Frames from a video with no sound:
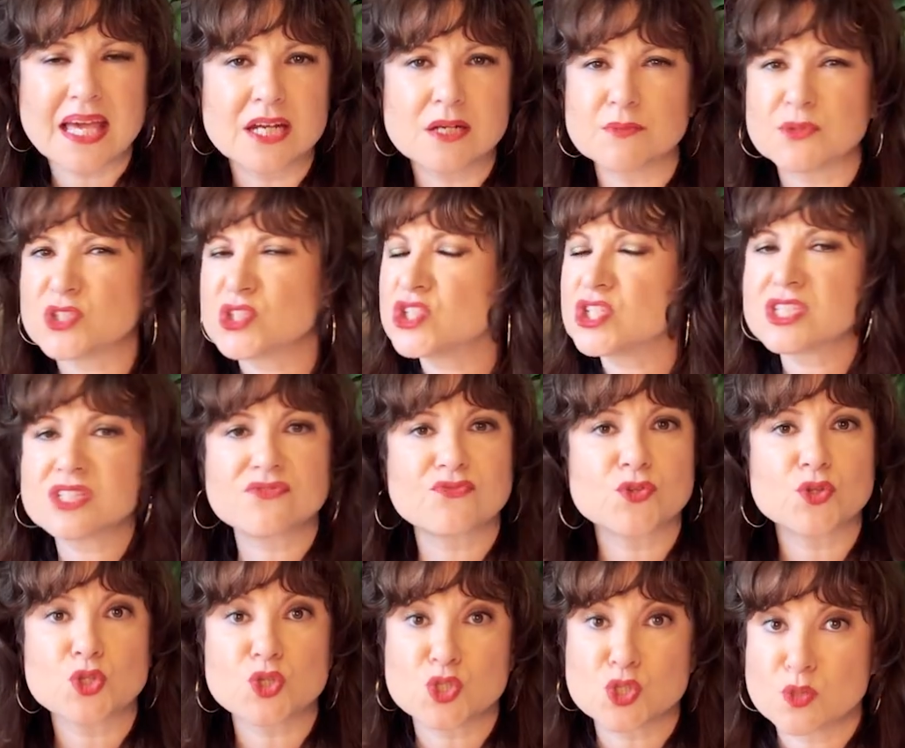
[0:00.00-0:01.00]
animals just
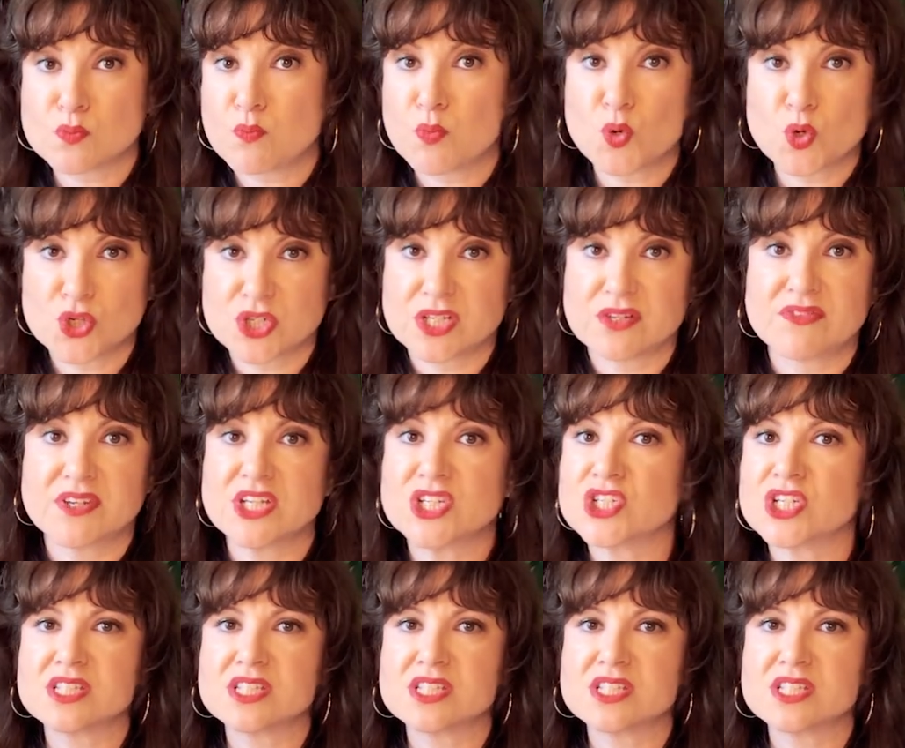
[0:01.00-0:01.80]
for the sport of it,